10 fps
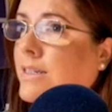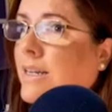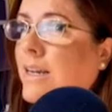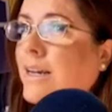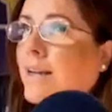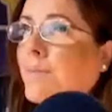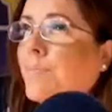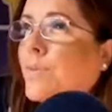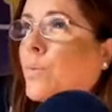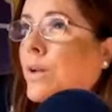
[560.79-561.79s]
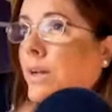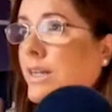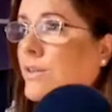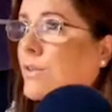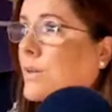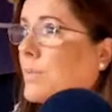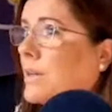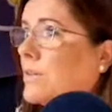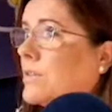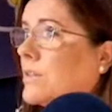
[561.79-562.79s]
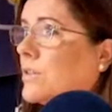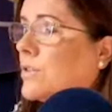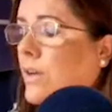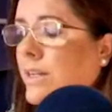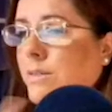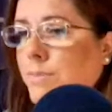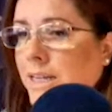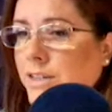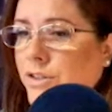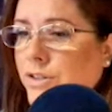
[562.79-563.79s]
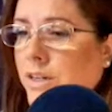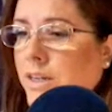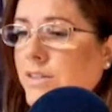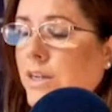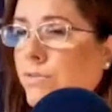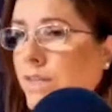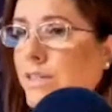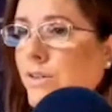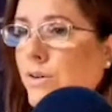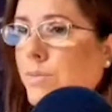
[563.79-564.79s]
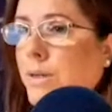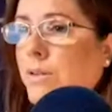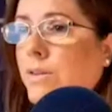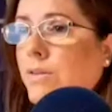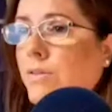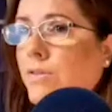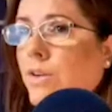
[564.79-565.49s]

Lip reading: And when I talk about trying to manage your diet, I really talk about